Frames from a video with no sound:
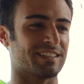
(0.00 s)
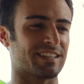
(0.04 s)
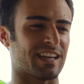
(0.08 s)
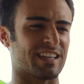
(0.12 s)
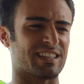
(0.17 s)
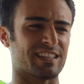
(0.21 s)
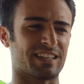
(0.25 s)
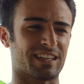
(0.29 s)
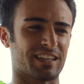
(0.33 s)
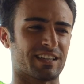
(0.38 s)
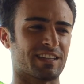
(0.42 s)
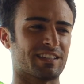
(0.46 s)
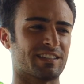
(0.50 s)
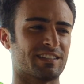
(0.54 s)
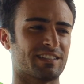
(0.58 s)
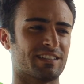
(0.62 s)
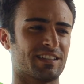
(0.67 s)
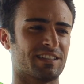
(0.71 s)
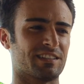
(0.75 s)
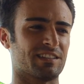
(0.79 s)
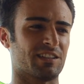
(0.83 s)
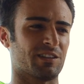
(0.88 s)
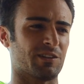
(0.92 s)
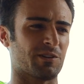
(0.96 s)
I think in,
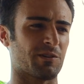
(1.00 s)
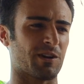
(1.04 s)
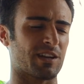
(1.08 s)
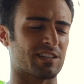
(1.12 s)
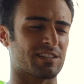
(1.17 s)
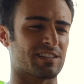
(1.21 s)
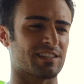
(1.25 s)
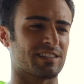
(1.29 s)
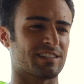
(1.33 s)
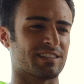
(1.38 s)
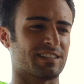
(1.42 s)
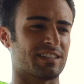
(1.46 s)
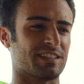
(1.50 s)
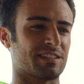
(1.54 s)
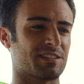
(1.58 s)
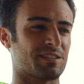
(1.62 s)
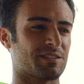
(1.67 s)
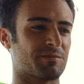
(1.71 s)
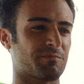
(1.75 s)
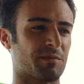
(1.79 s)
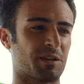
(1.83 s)
in the US at least,